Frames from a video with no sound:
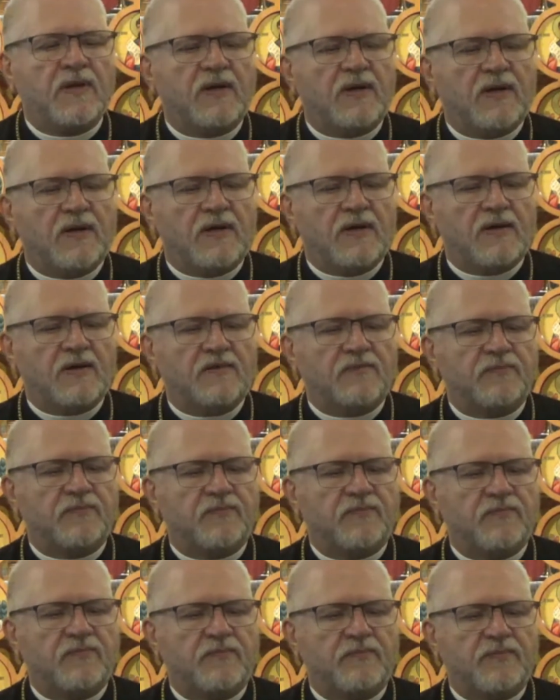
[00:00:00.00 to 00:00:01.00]
Um,
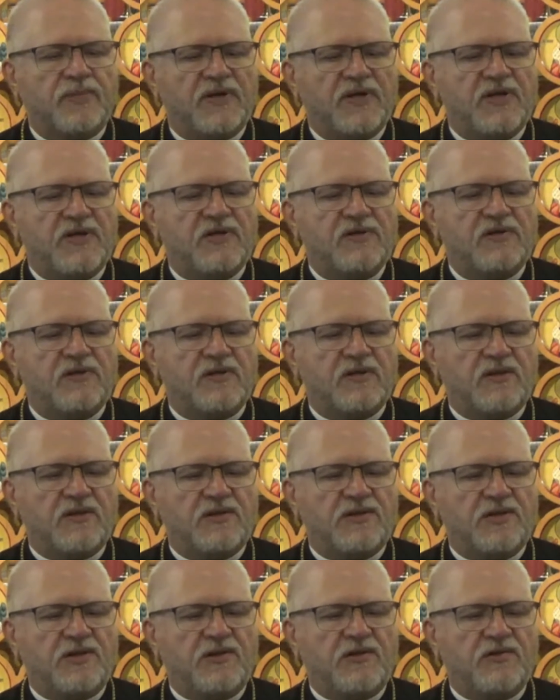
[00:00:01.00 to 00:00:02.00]
please
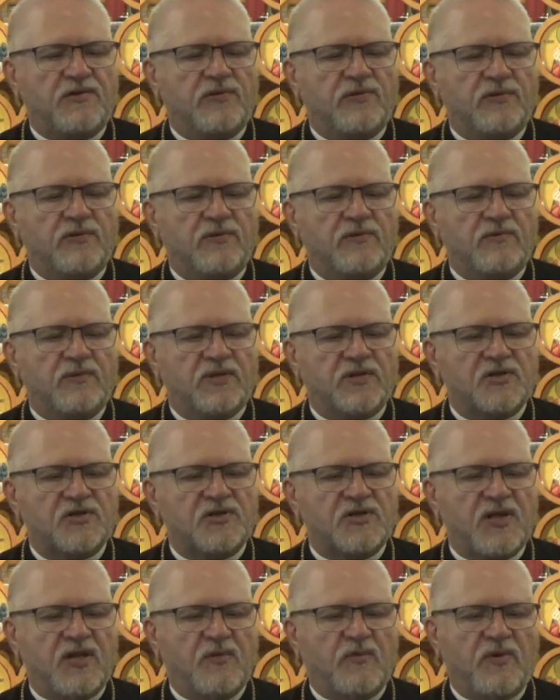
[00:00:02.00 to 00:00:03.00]
continue to uh,
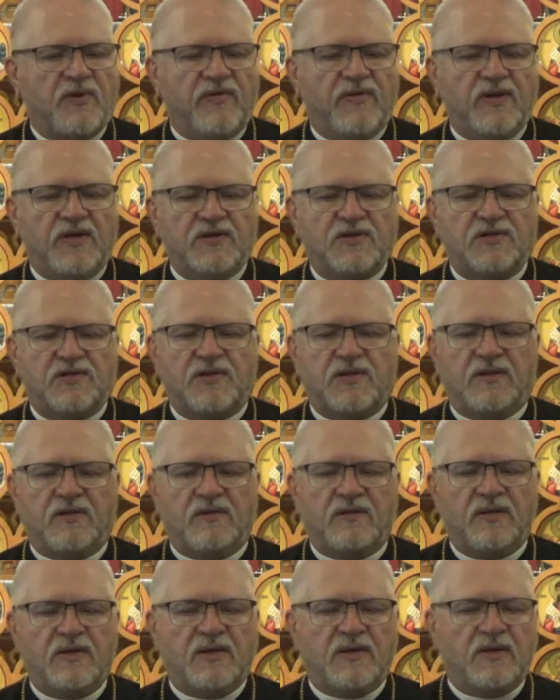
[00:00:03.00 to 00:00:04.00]
stay with us
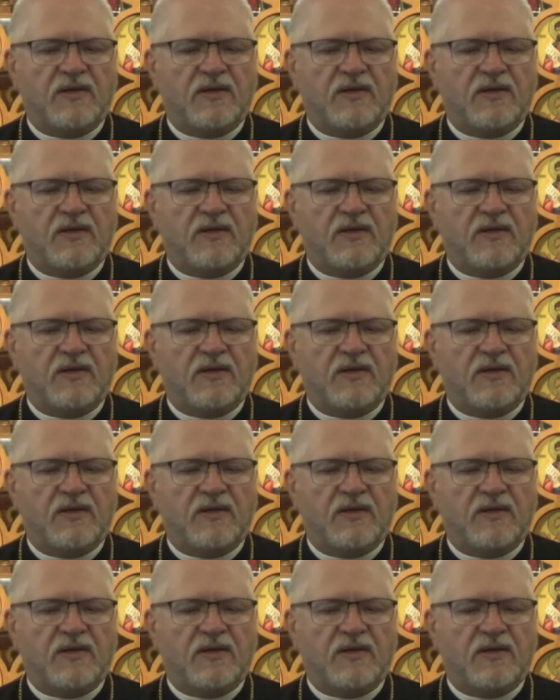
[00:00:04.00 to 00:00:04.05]
and,